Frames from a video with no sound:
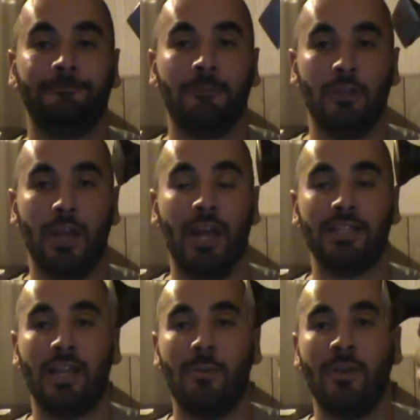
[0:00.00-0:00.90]
you
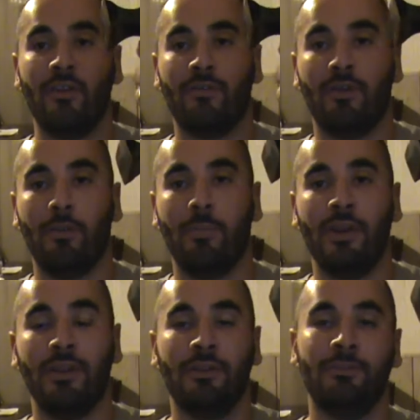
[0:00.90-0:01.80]
guys come here for an
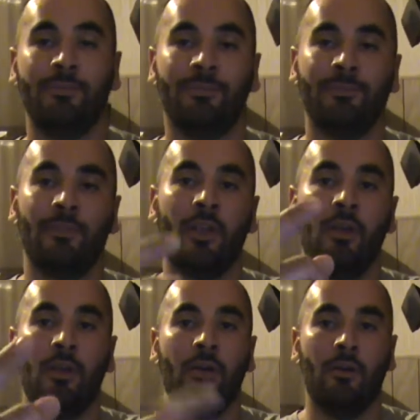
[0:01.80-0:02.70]
opinion
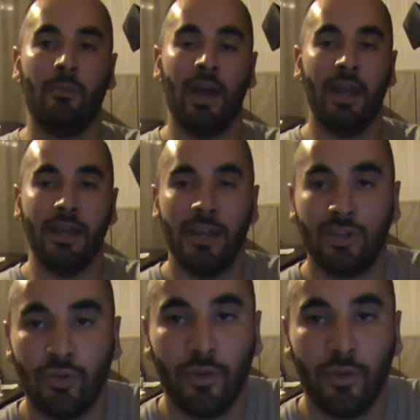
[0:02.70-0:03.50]
my initial